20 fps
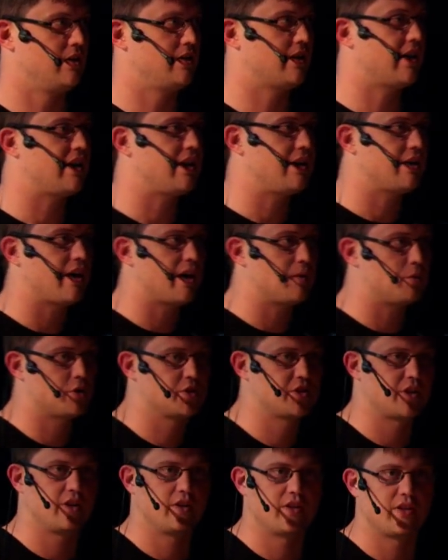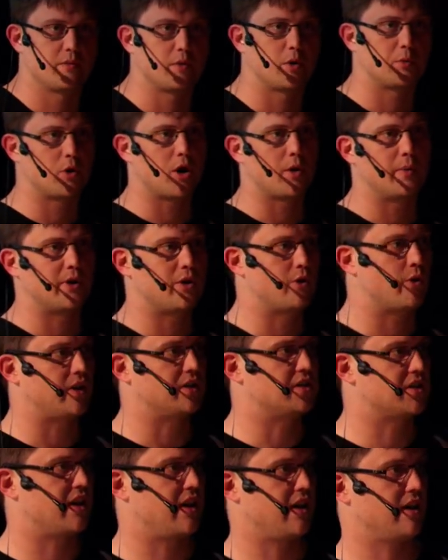99% of them are probably
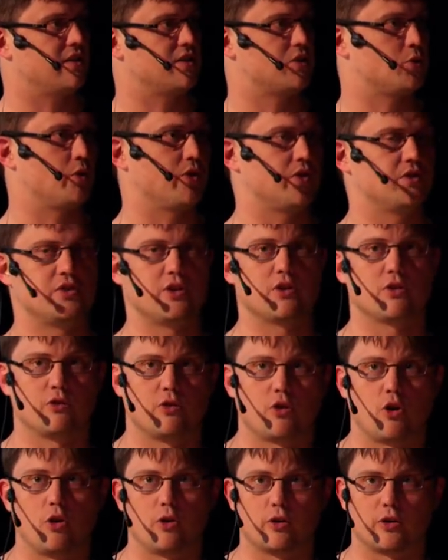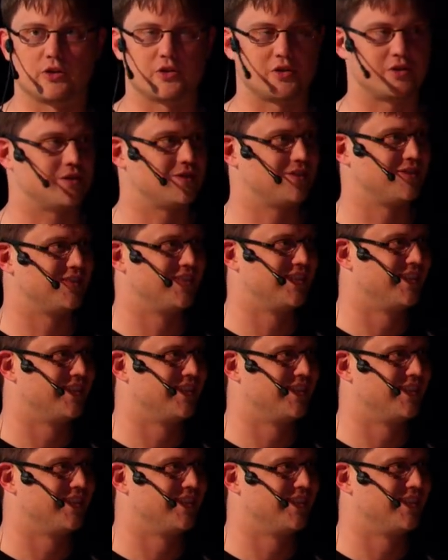going to kids with $0.